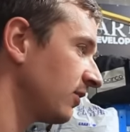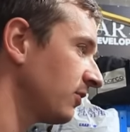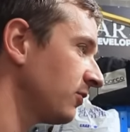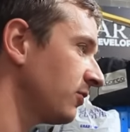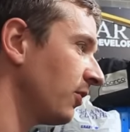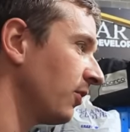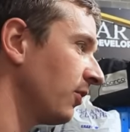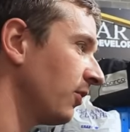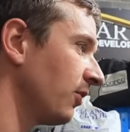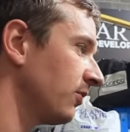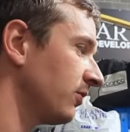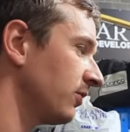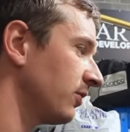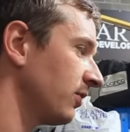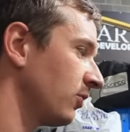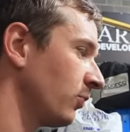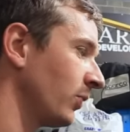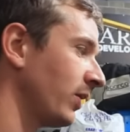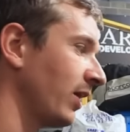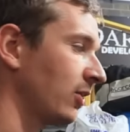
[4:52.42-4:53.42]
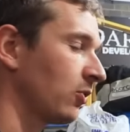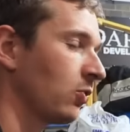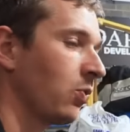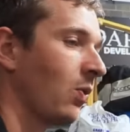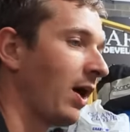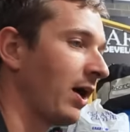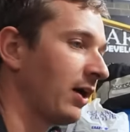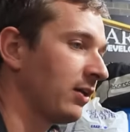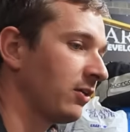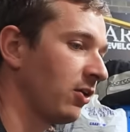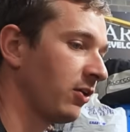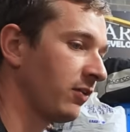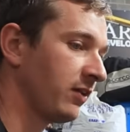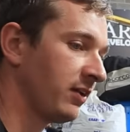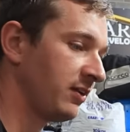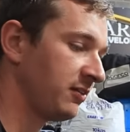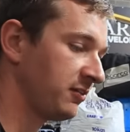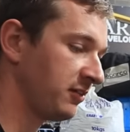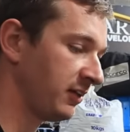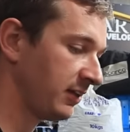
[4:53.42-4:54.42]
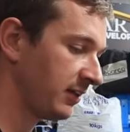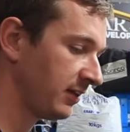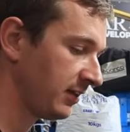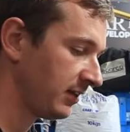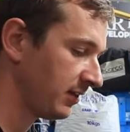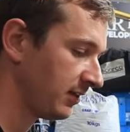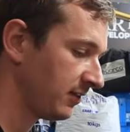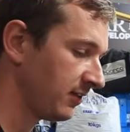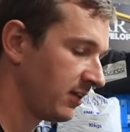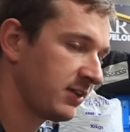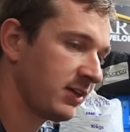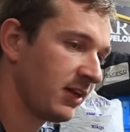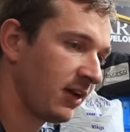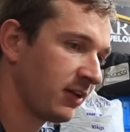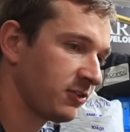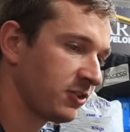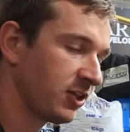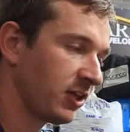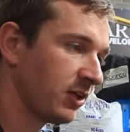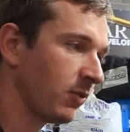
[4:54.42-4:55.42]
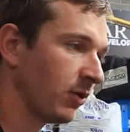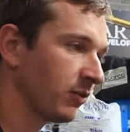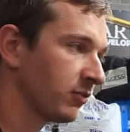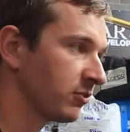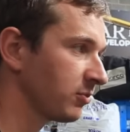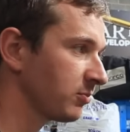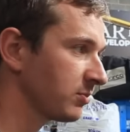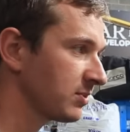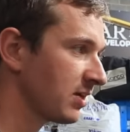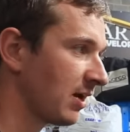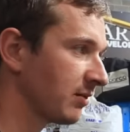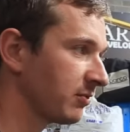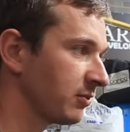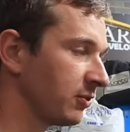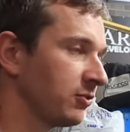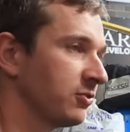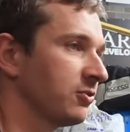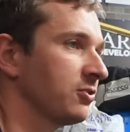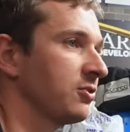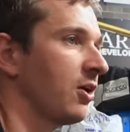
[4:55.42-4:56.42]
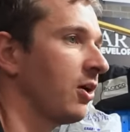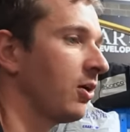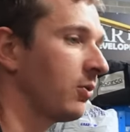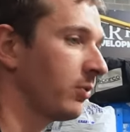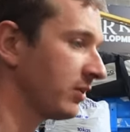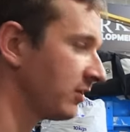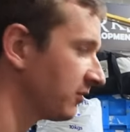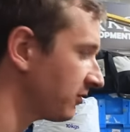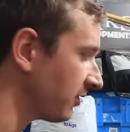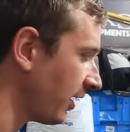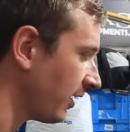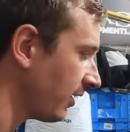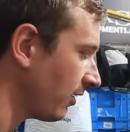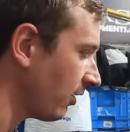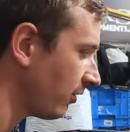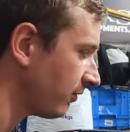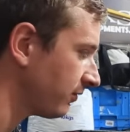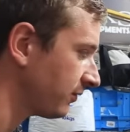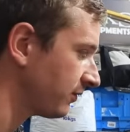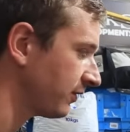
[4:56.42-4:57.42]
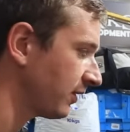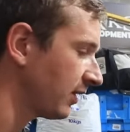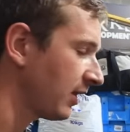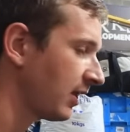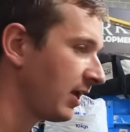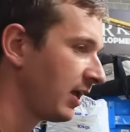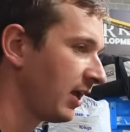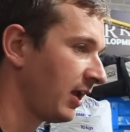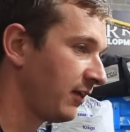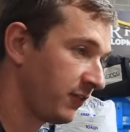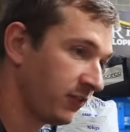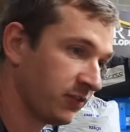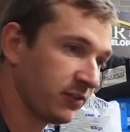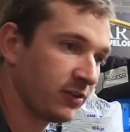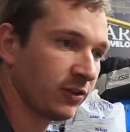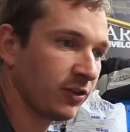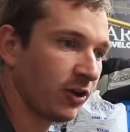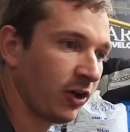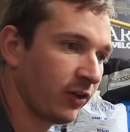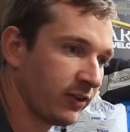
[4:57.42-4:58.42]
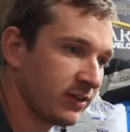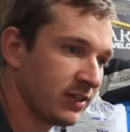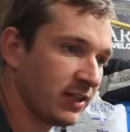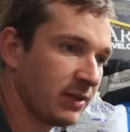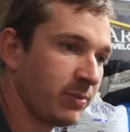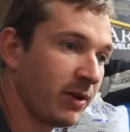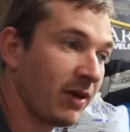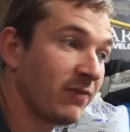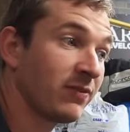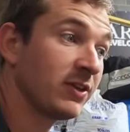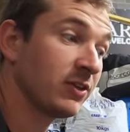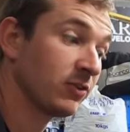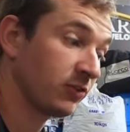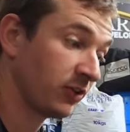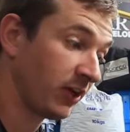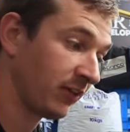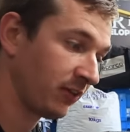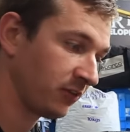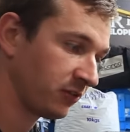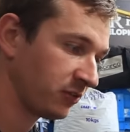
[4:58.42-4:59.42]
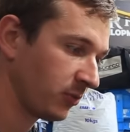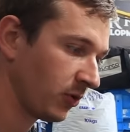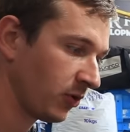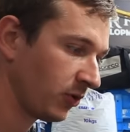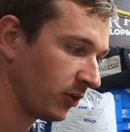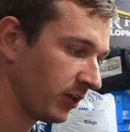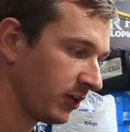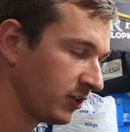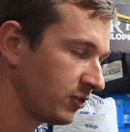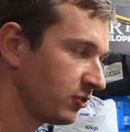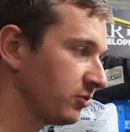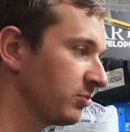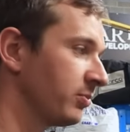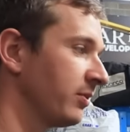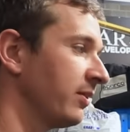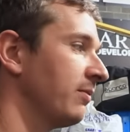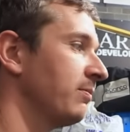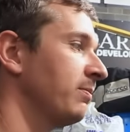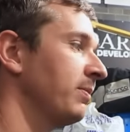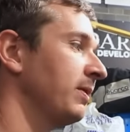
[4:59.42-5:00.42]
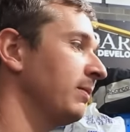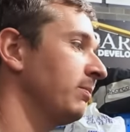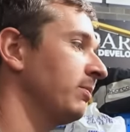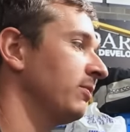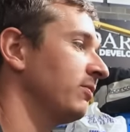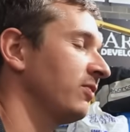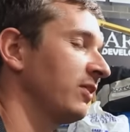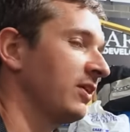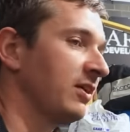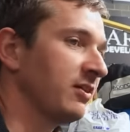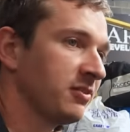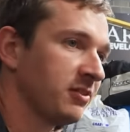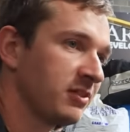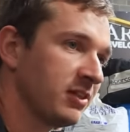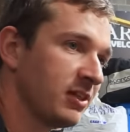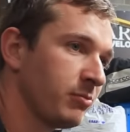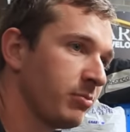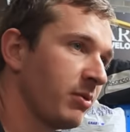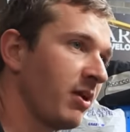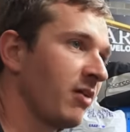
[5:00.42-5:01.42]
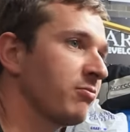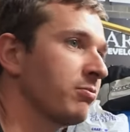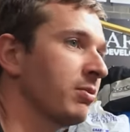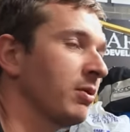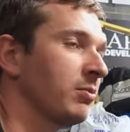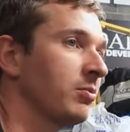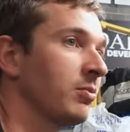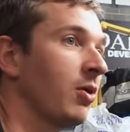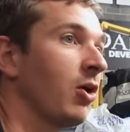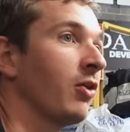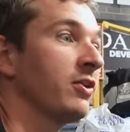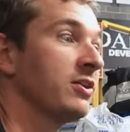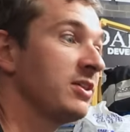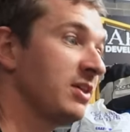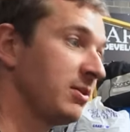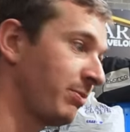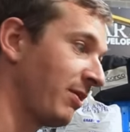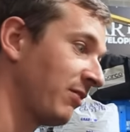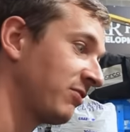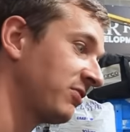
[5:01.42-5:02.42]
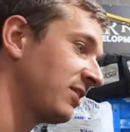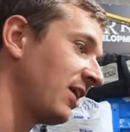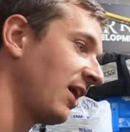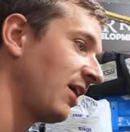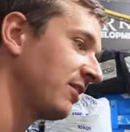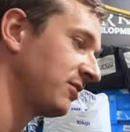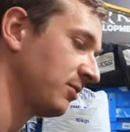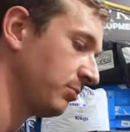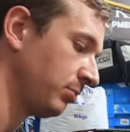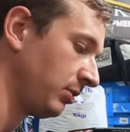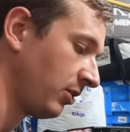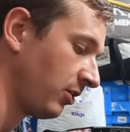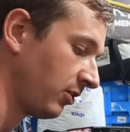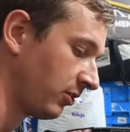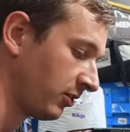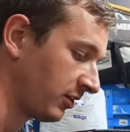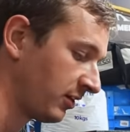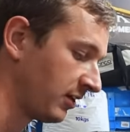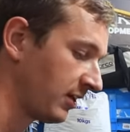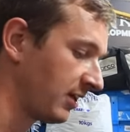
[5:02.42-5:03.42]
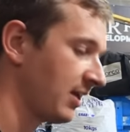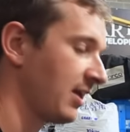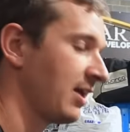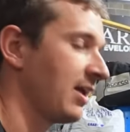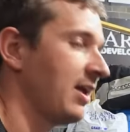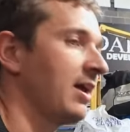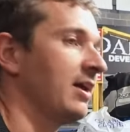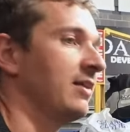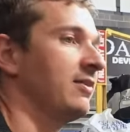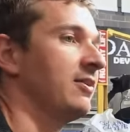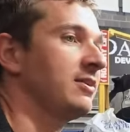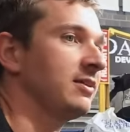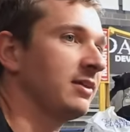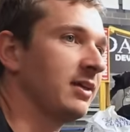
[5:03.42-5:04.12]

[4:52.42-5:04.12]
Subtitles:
So we get quite a lot of these in. The DSG ones sometimes will stall when you're setting off. If you've still got all the DPF and you don't get the smoking issues, but then people think it's a DPF problem, or the DPF starts to block, they